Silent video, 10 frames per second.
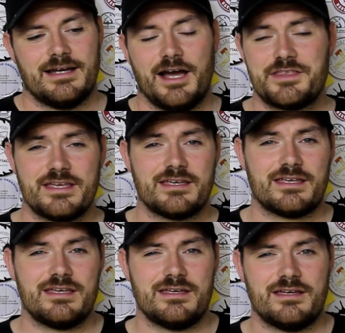I
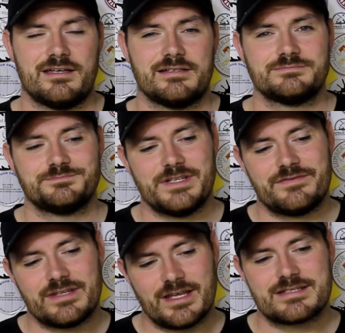think
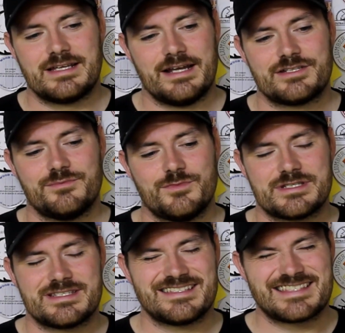if the dust collection
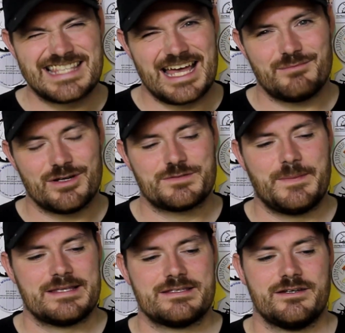was that much
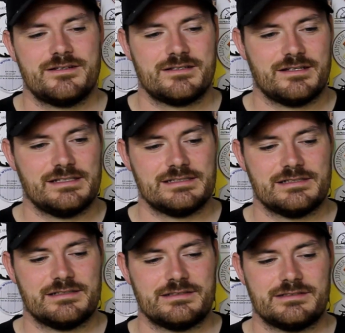better,
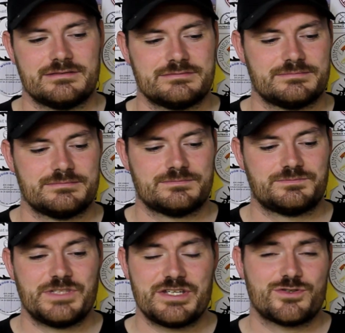
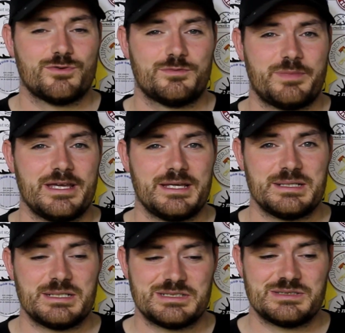this saw would
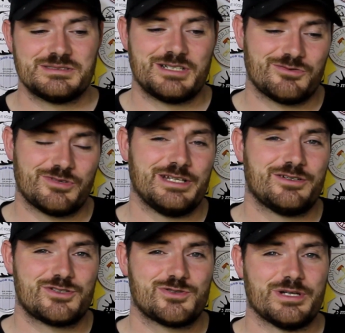be a really
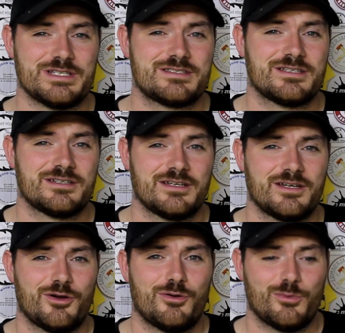good choice,
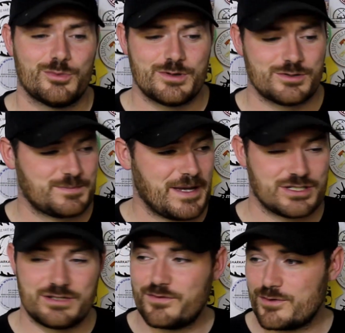
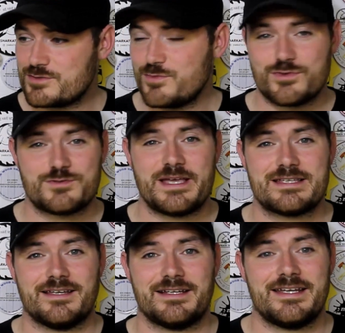especially for a small
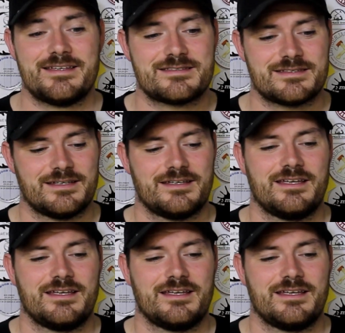space like this.